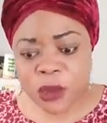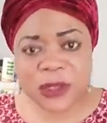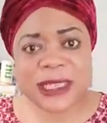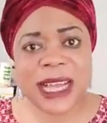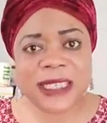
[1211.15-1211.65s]

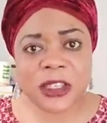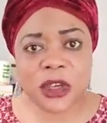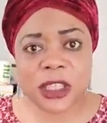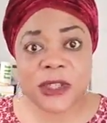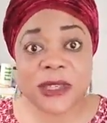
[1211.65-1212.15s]
start this
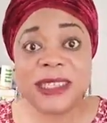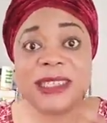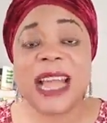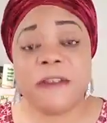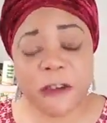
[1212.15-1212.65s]
journey today,
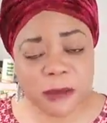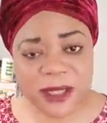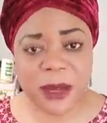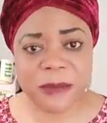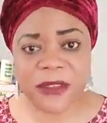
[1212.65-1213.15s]
start from
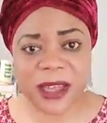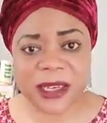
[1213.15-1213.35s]
something.